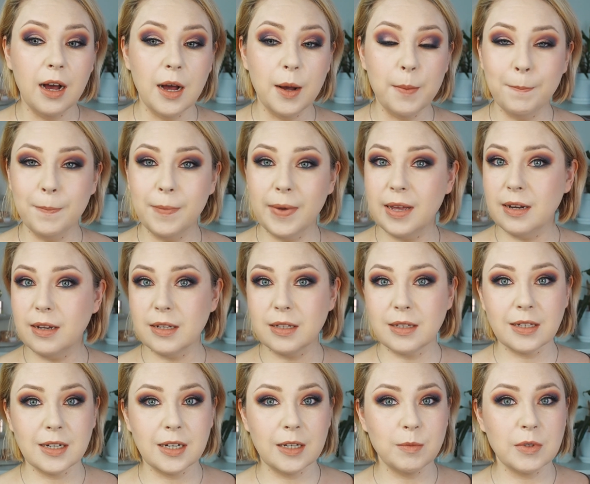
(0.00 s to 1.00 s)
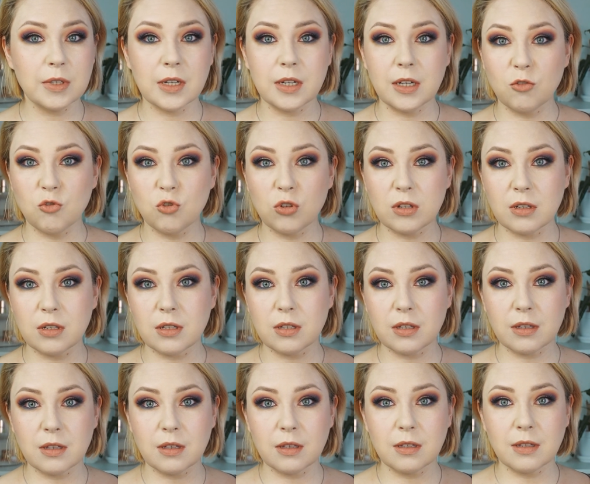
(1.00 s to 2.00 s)
many times I
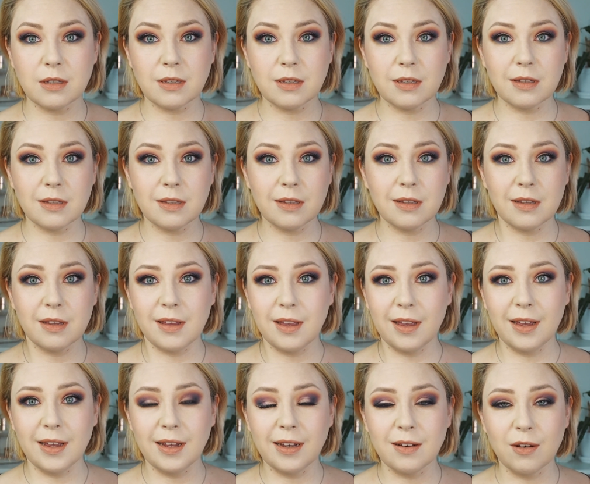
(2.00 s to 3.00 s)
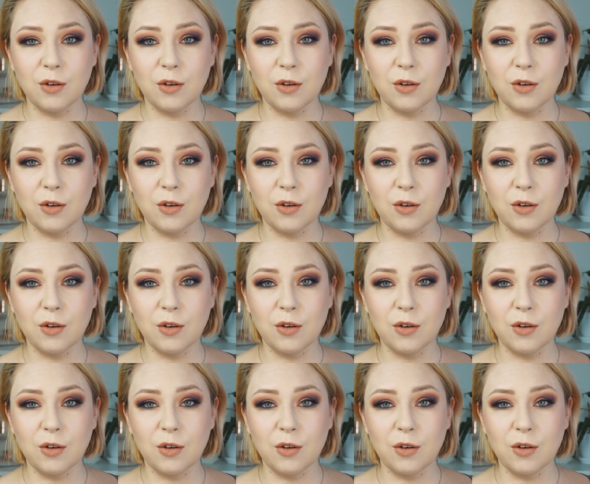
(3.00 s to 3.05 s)
just stayed